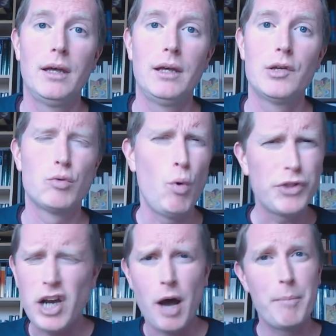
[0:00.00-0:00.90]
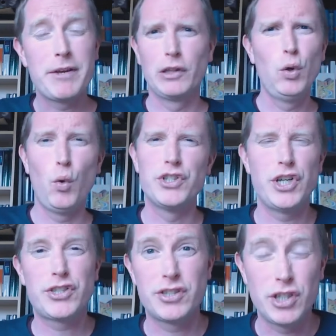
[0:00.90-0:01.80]
So won't the coming of the Lord
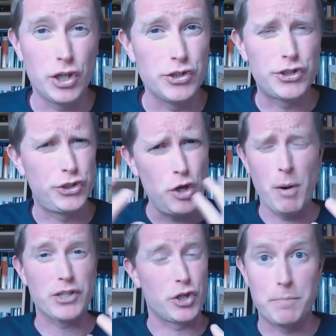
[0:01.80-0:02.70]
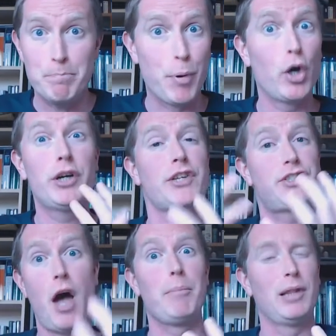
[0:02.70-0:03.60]
just consume us, just burn us
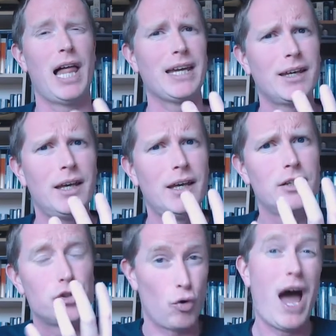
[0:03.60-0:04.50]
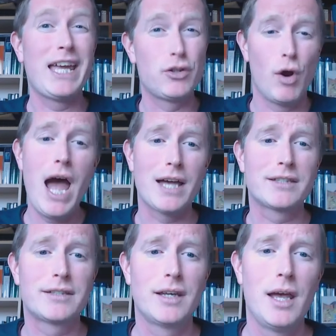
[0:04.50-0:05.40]
up like dry grass?